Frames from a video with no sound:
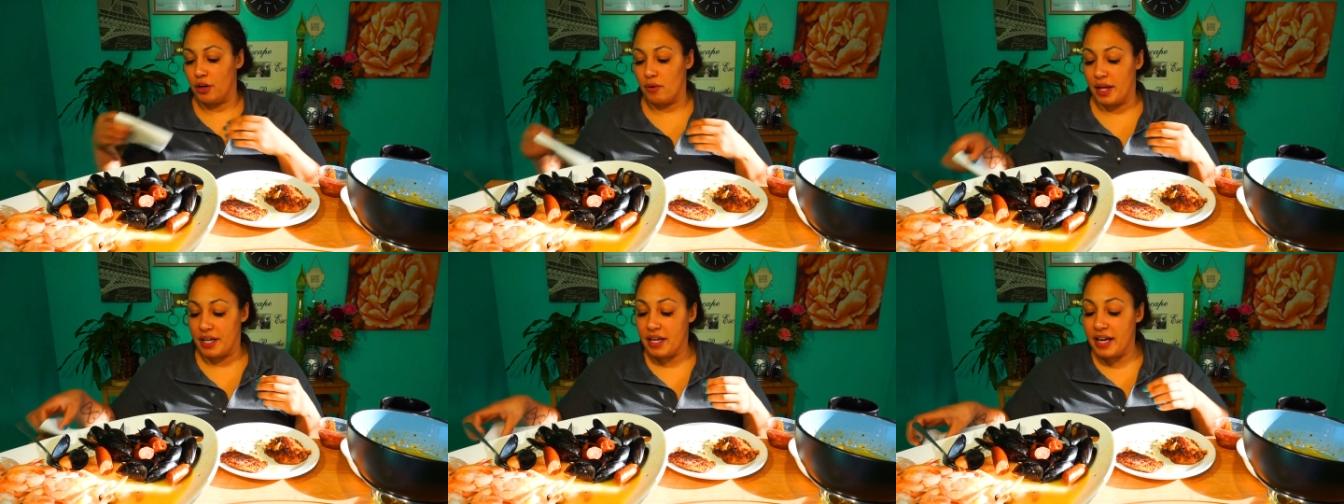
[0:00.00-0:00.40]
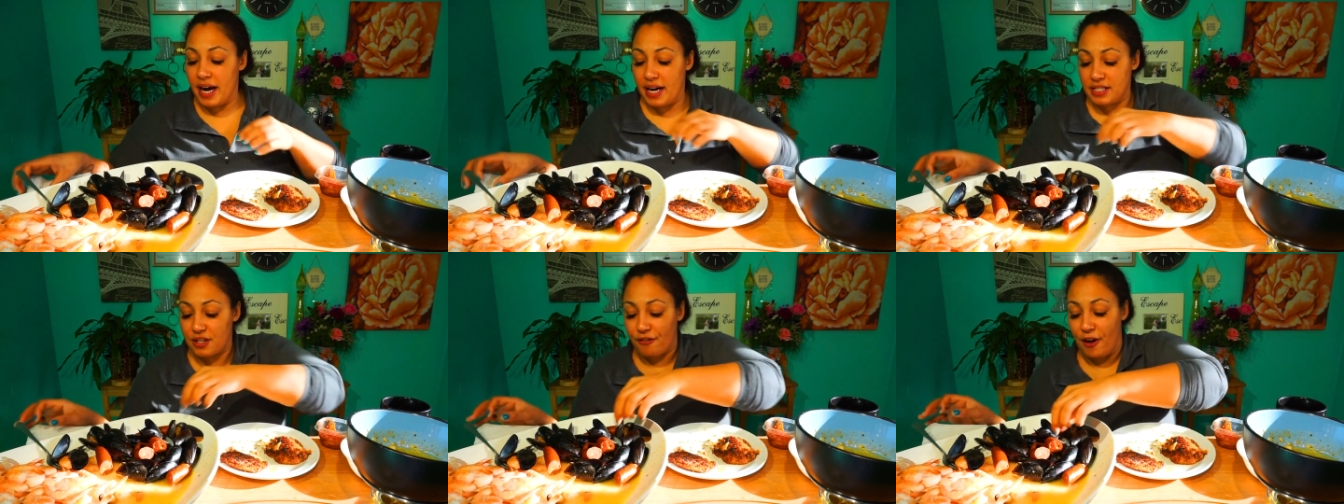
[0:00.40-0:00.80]
Like, he
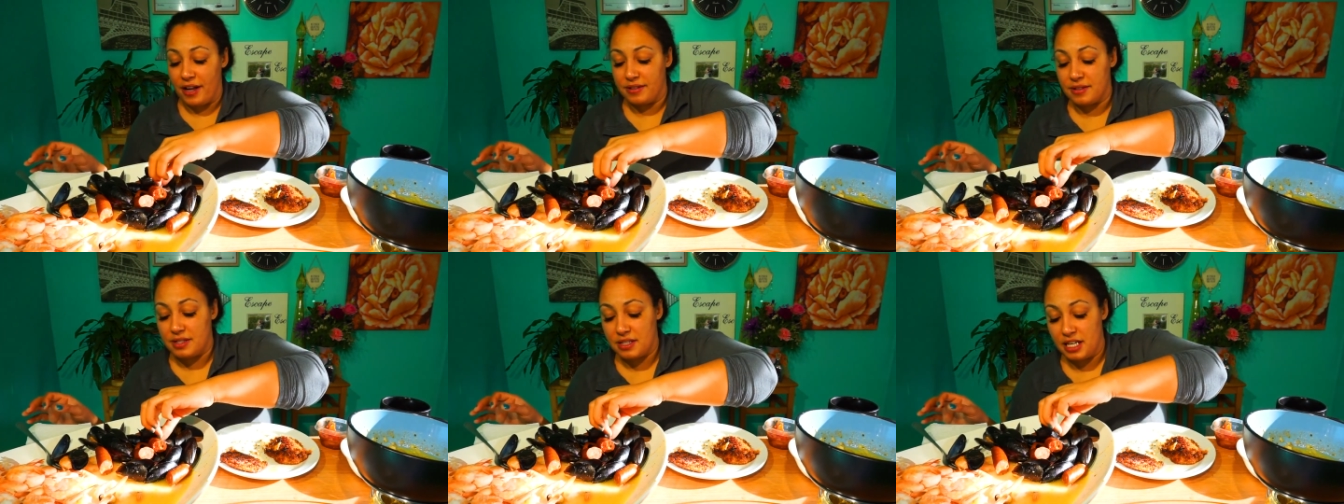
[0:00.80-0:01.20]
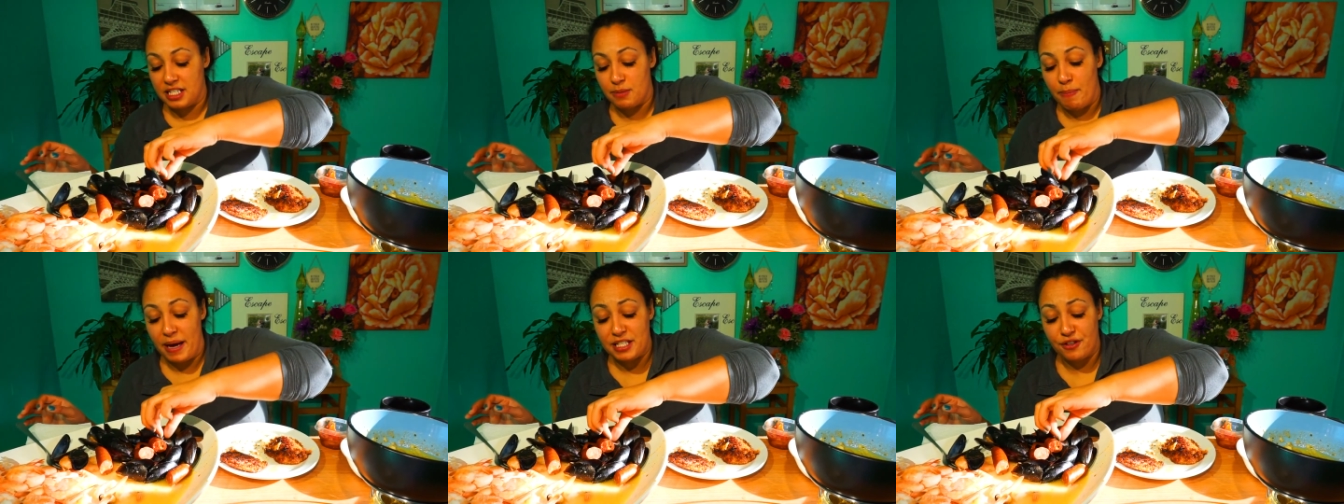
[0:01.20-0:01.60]
has friends. His
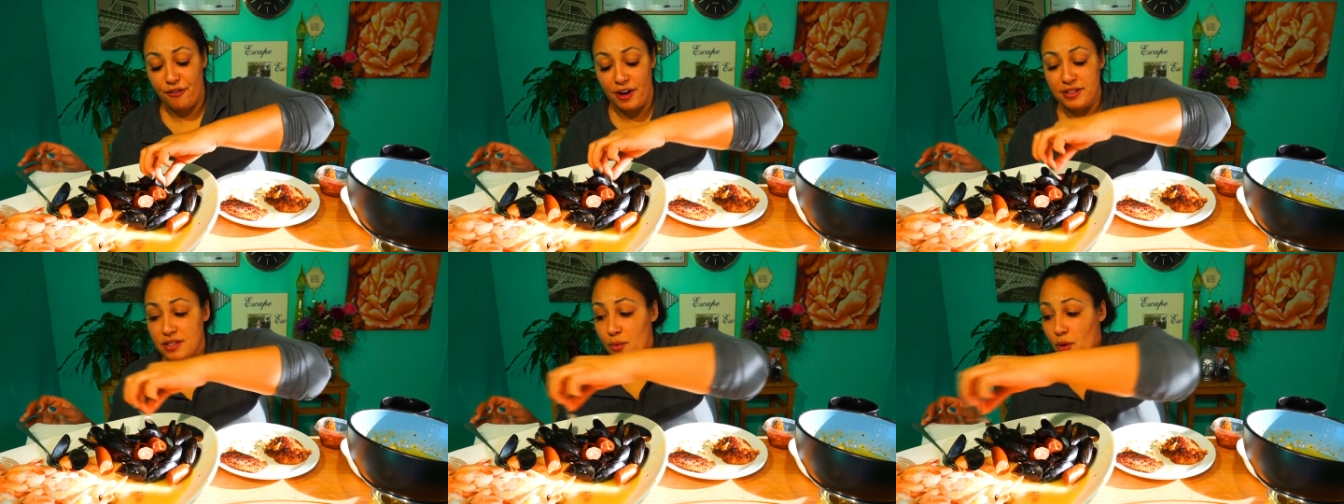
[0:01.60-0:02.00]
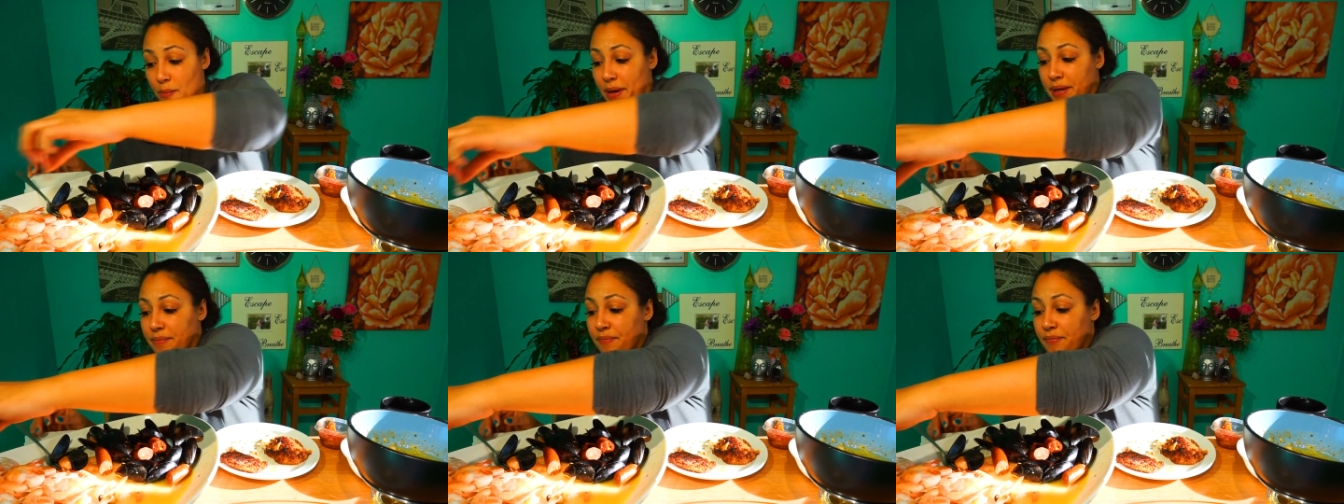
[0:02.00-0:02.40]
best friend's a woman.